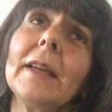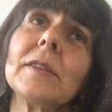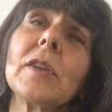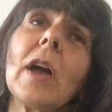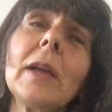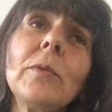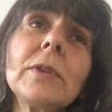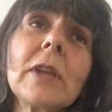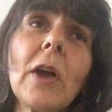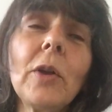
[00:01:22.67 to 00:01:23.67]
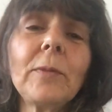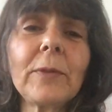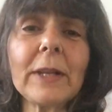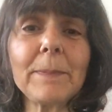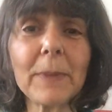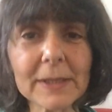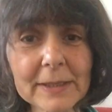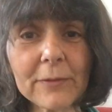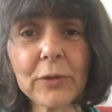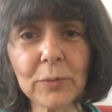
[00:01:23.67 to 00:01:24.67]
So, I want to hopefully
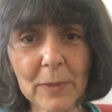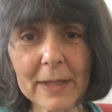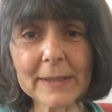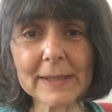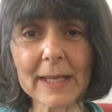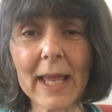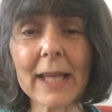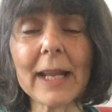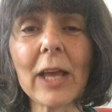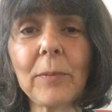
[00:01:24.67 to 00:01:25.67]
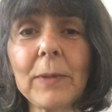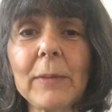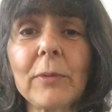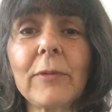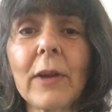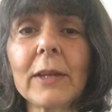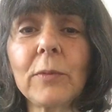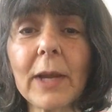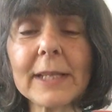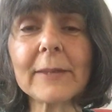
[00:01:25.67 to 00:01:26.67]
bust a few myths and help people find
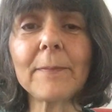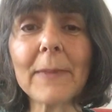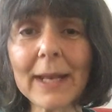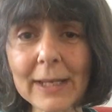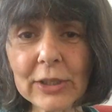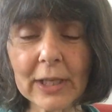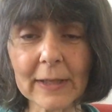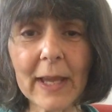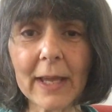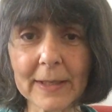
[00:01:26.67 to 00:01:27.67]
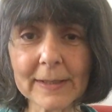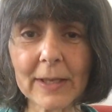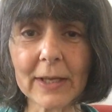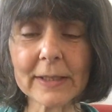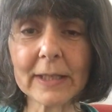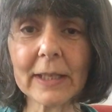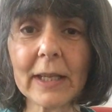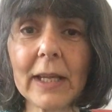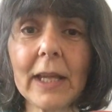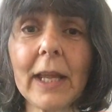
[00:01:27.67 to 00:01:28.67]
ways of managing that anxiety
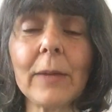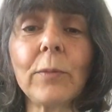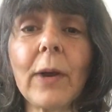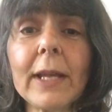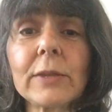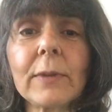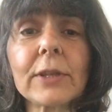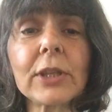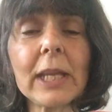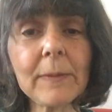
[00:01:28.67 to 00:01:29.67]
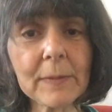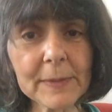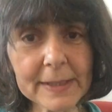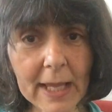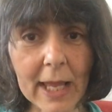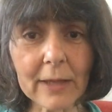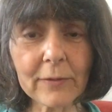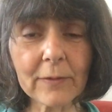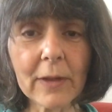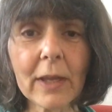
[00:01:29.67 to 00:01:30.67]
in ways which keep them
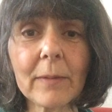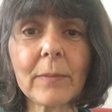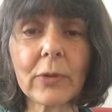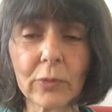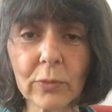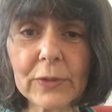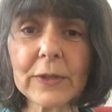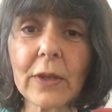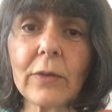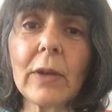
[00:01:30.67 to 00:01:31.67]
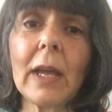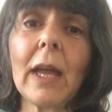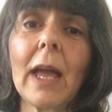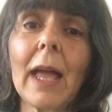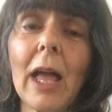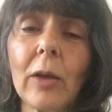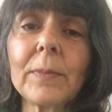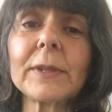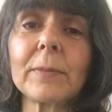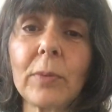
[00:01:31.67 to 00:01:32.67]
safe but also
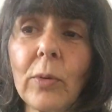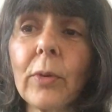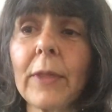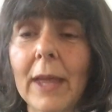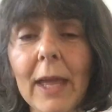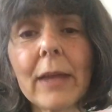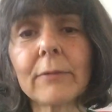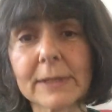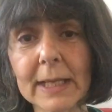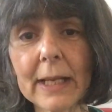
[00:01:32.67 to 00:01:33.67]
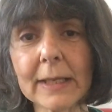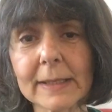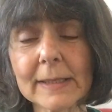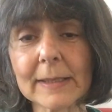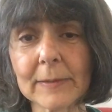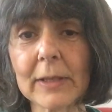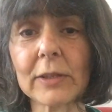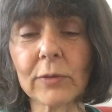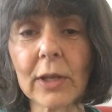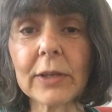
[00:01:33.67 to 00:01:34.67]
help support their resilience and
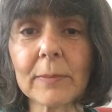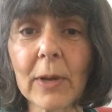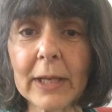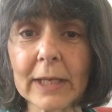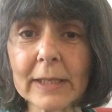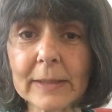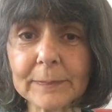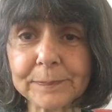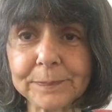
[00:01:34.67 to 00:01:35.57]
don't undermine it.